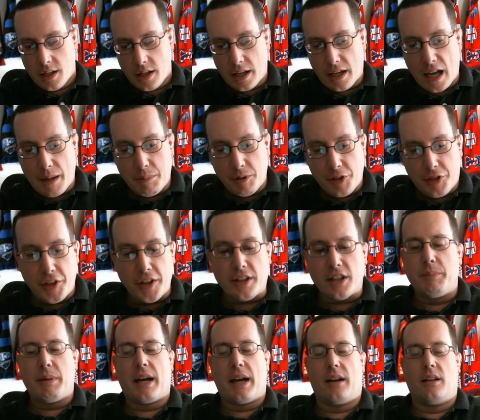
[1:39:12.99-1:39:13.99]
And I've been thinking
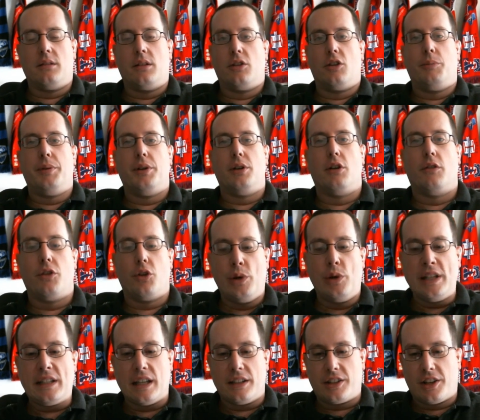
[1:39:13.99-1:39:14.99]
about it a little bit over the
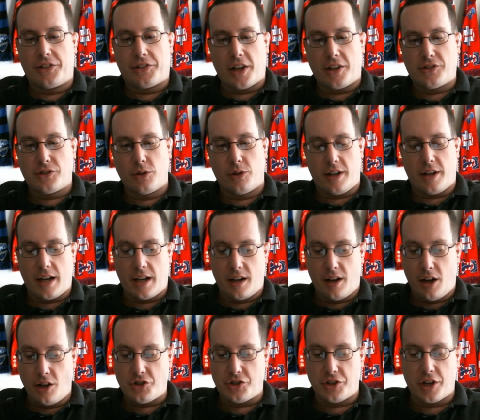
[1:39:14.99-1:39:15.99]
weekend because I sort of had a
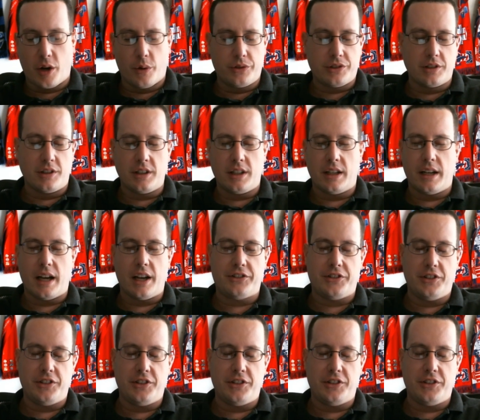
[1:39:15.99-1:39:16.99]
hunch that I was going to get
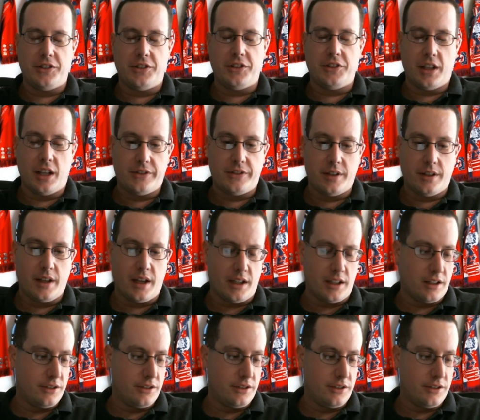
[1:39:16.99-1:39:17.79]
asked again today.